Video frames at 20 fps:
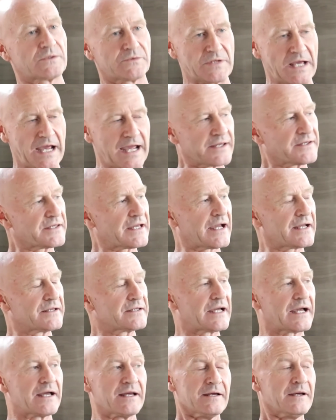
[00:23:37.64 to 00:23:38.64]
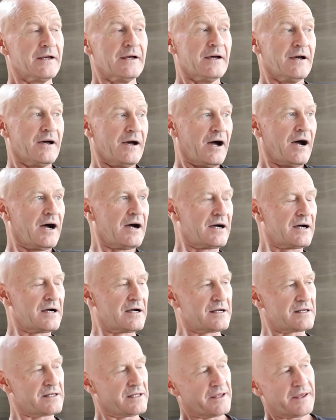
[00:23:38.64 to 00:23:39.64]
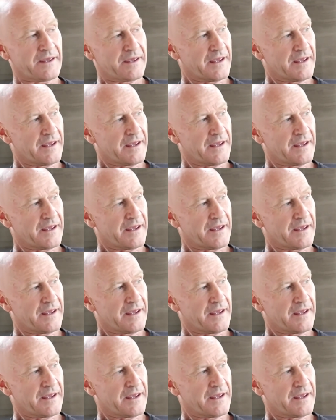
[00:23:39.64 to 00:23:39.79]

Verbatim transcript: Yeah, yeah, yeah. Uh,